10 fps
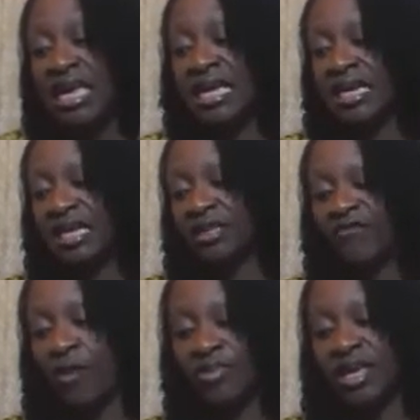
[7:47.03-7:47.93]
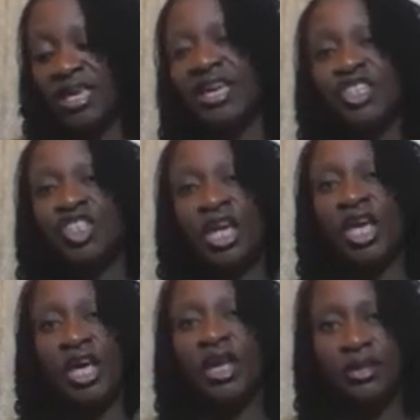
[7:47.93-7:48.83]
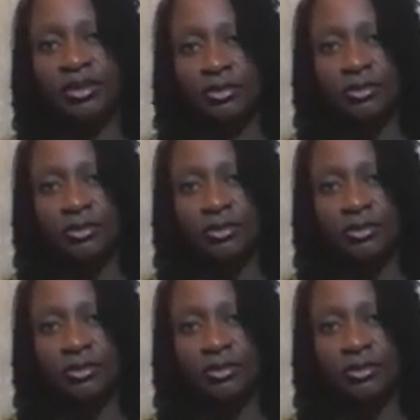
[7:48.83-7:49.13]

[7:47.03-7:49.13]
it is from the kitchen.